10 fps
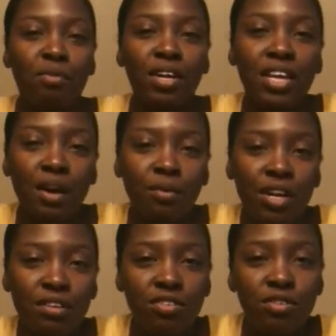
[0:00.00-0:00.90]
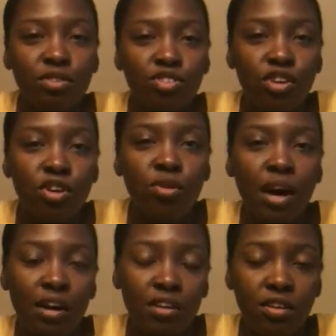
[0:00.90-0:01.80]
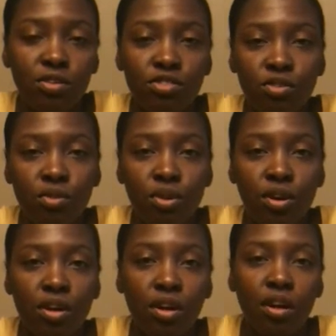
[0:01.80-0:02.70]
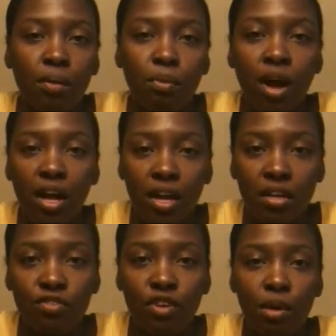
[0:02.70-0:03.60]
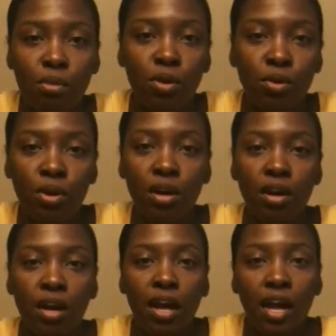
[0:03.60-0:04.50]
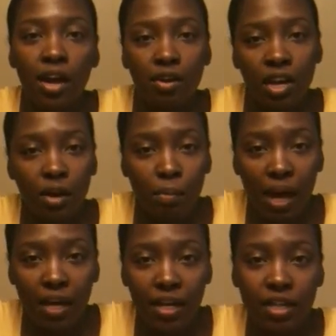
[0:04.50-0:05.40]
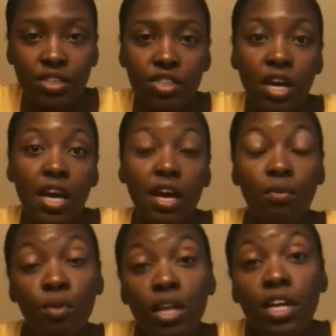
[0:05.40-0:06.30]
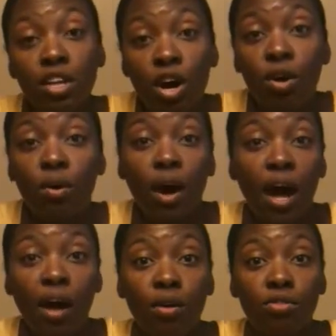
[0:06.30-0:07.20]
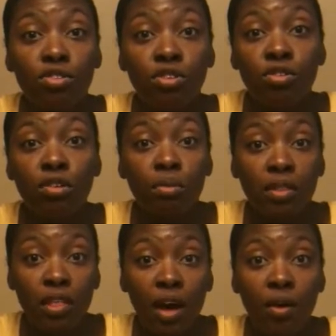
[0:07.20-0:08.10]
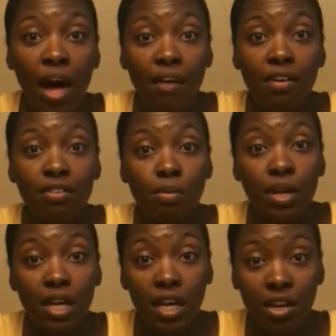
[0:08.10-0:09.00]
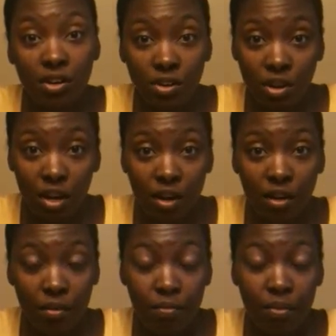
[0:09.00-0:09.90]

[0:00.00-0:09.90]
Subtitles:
really I wanted to show you how to use your products from your hair care package and really know how to use it without having to put heat on your hair.